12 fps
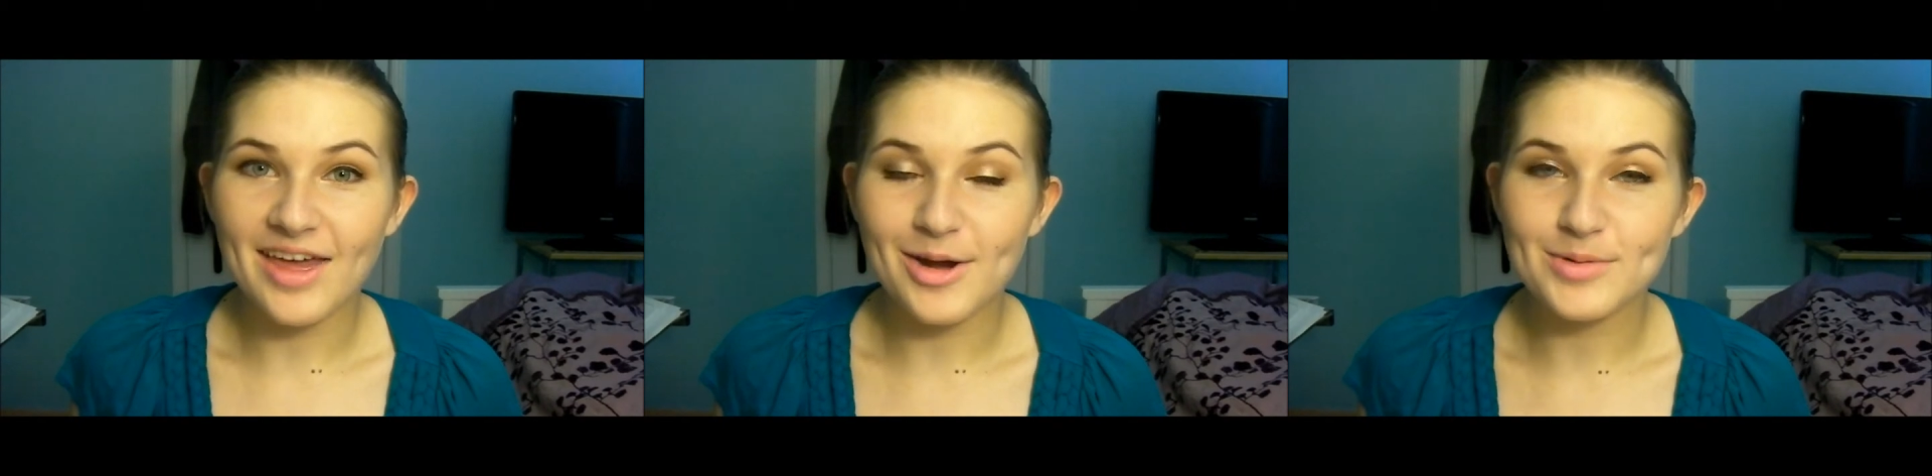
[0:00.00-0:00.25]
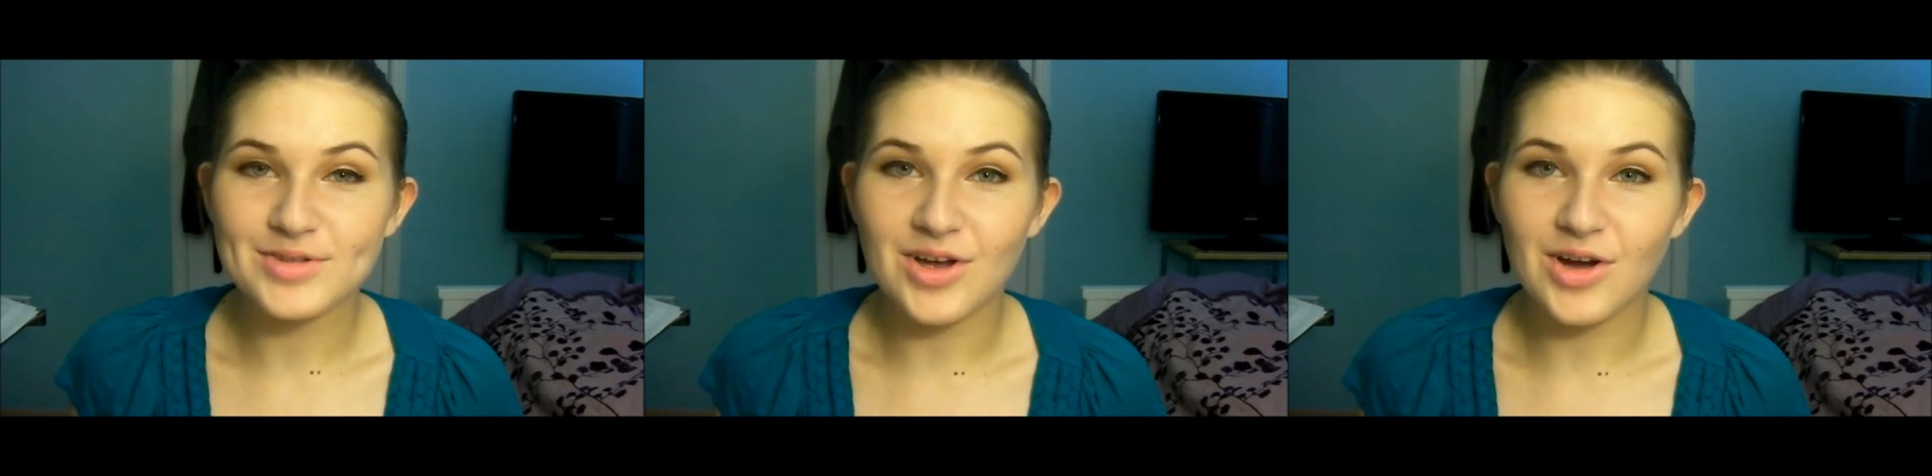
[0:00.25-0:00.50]
that
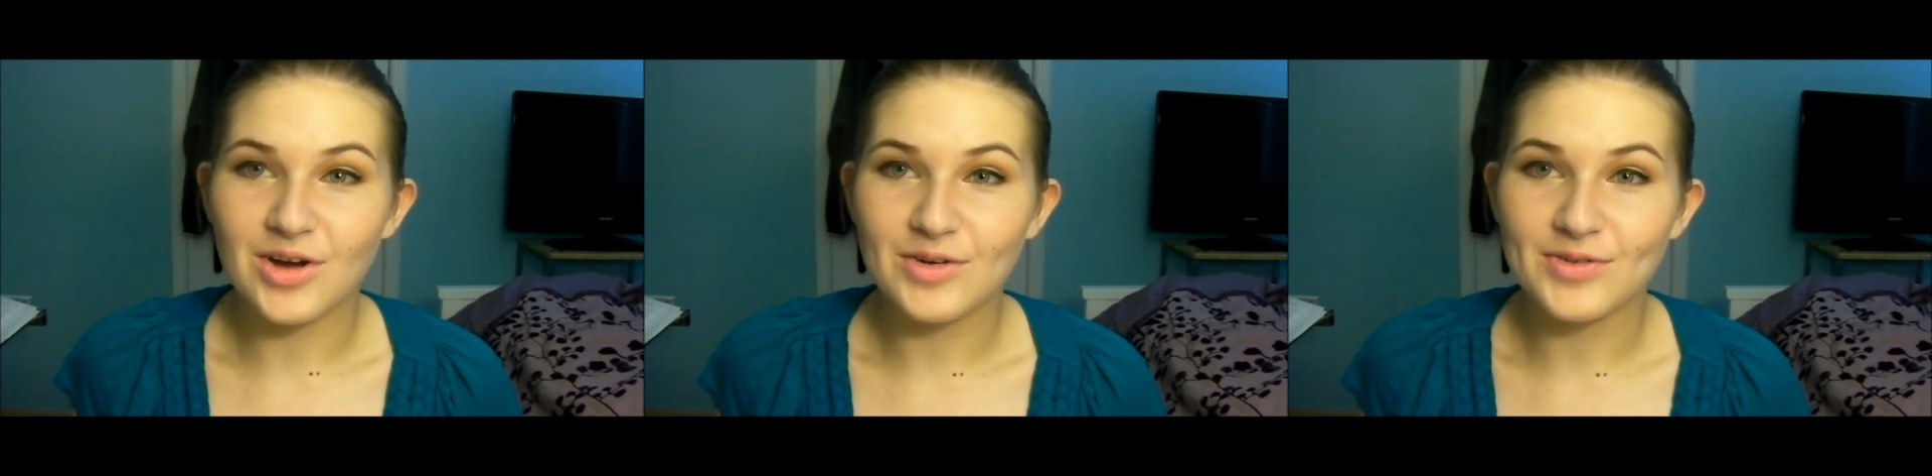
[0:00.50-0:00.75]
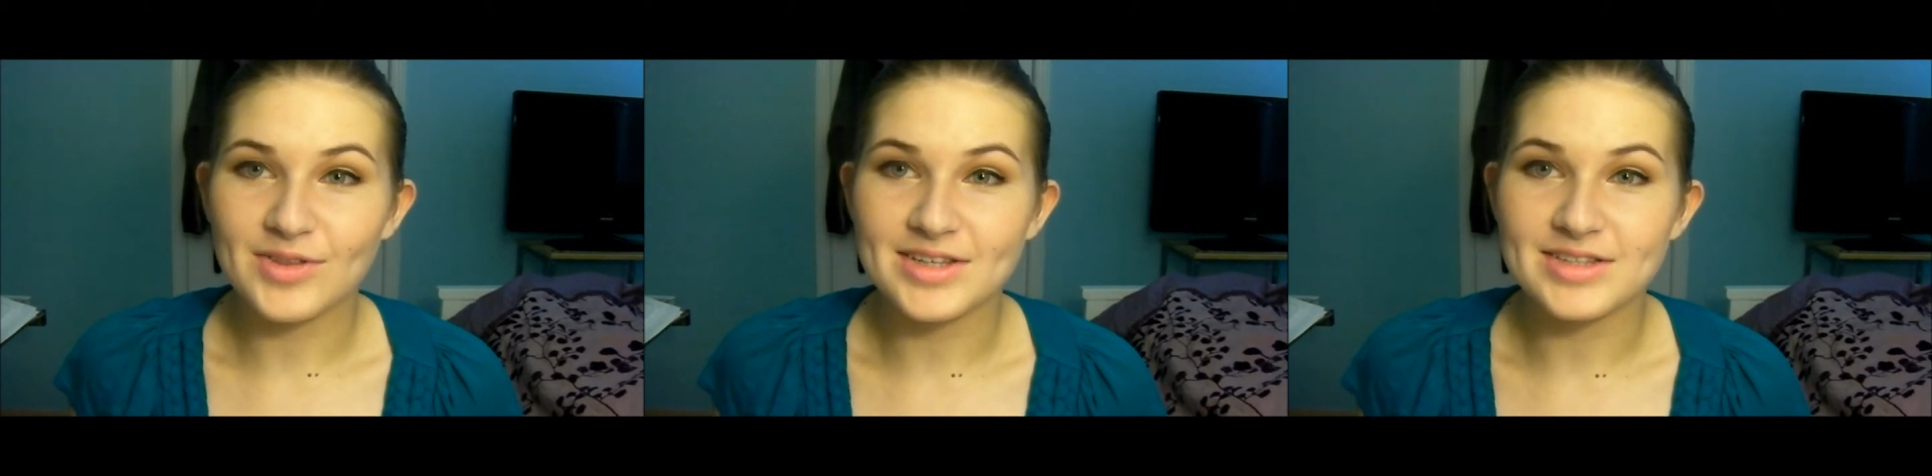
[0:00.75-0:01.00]
was all
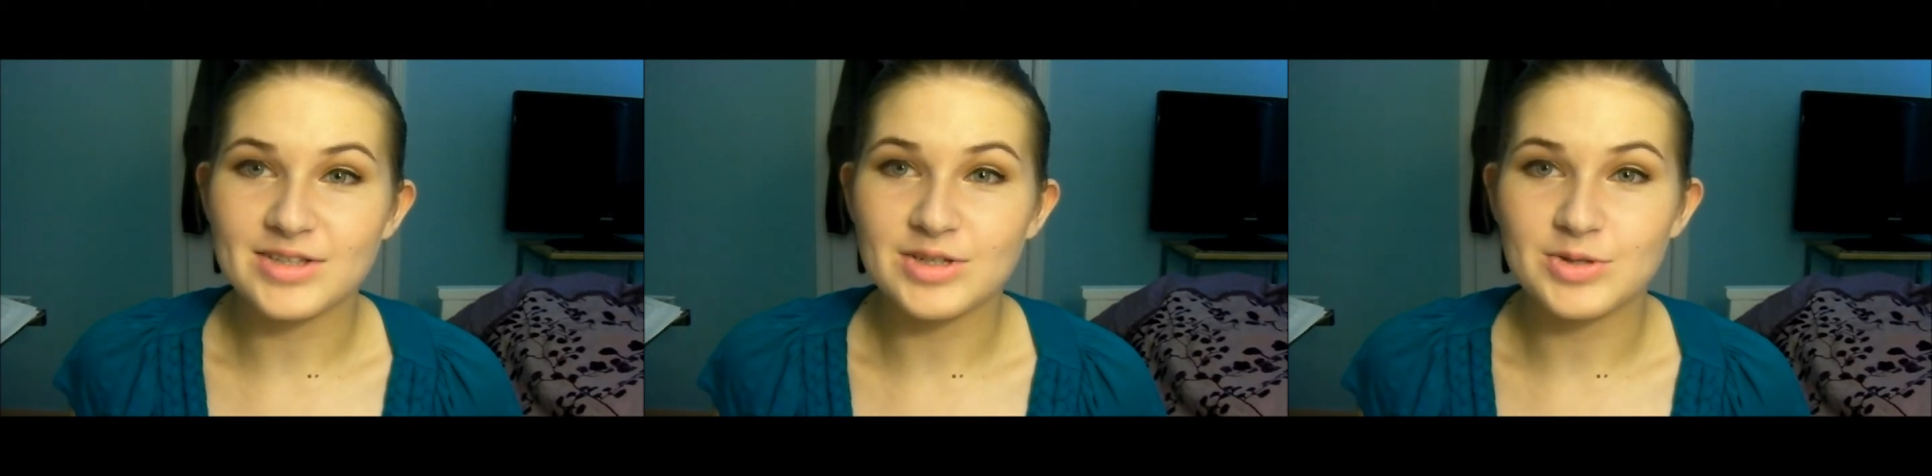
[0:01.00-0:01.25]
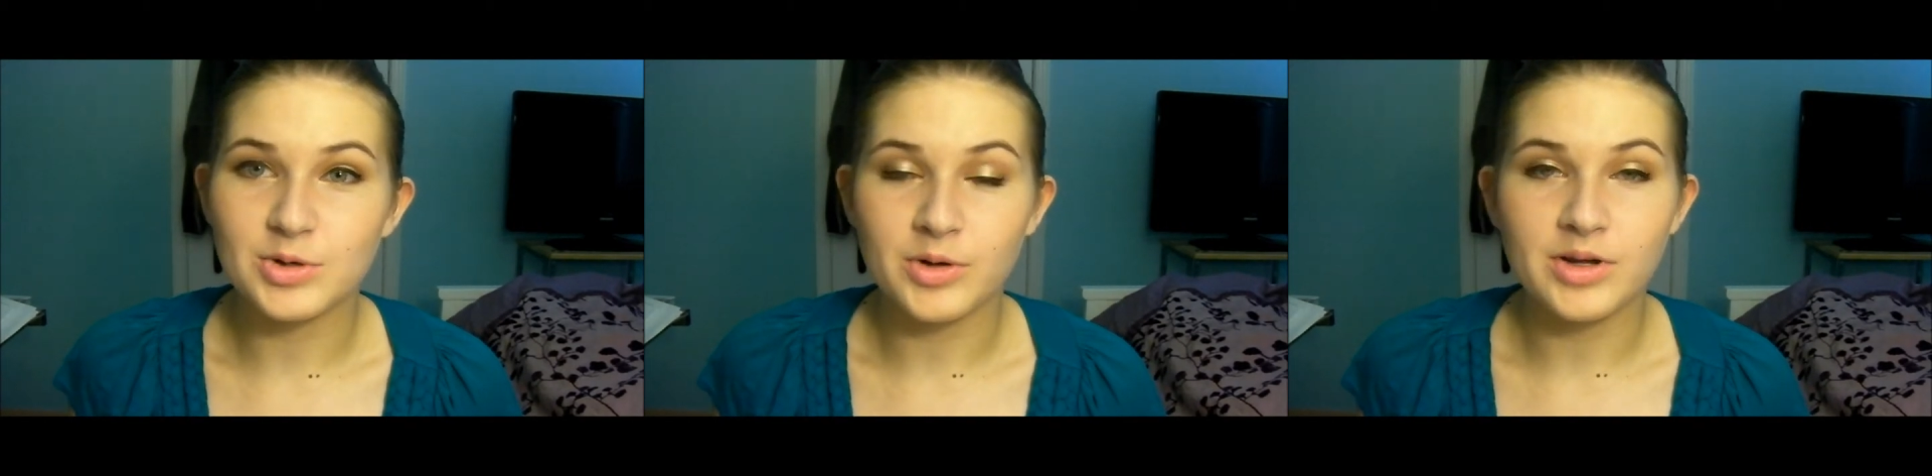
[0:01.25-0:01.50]
for this
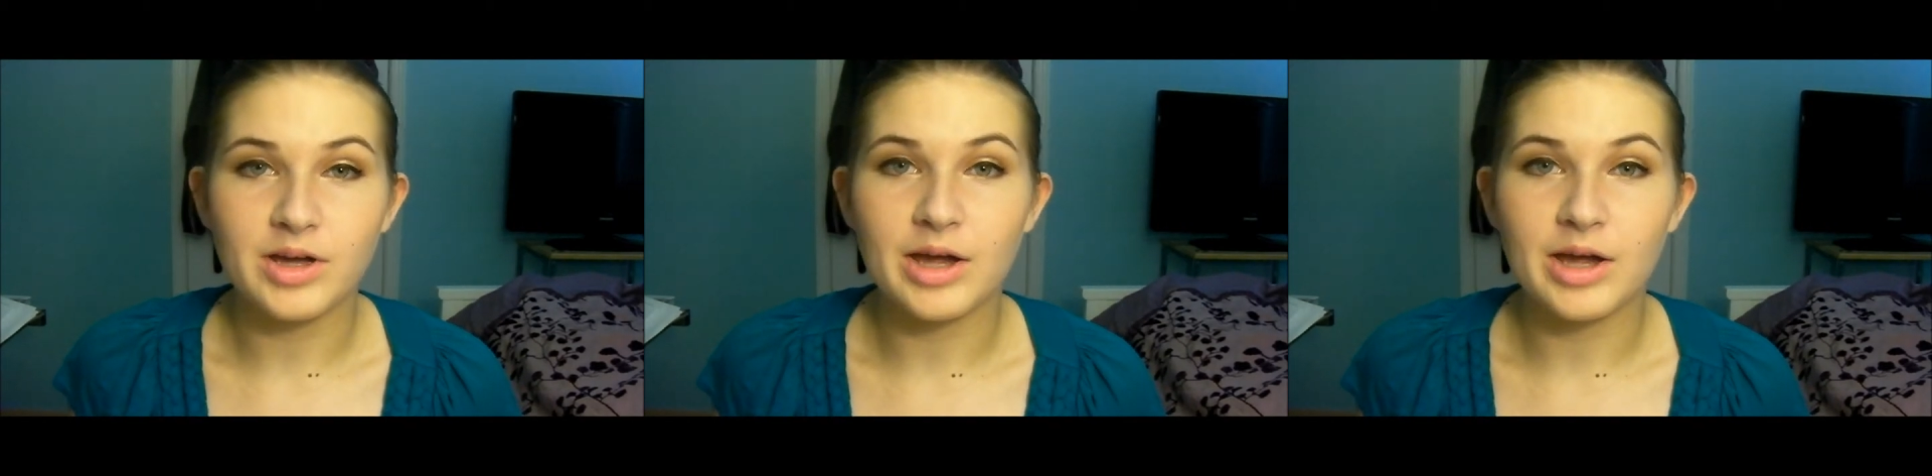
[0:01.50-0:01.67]
tutorial.